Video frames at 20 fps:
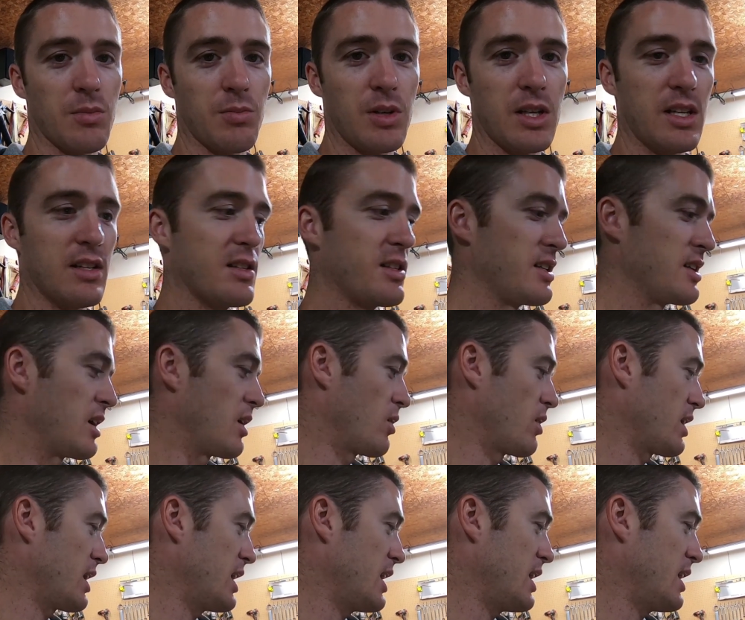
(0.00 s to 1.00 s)
PTO
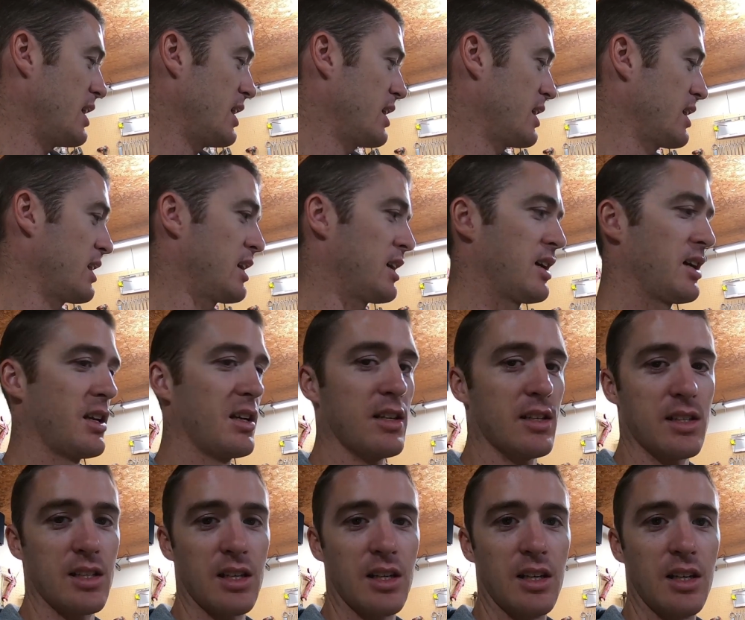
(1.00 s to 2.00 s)
a lot
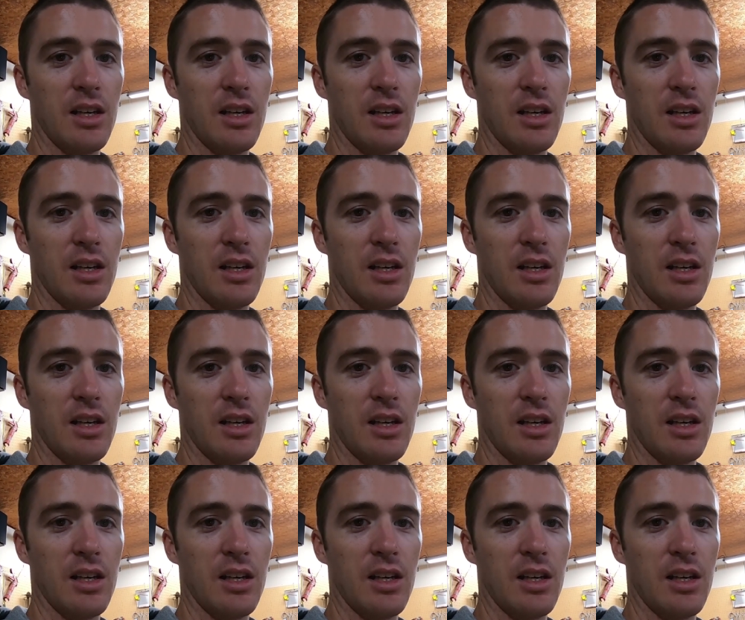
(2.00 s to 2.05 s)
and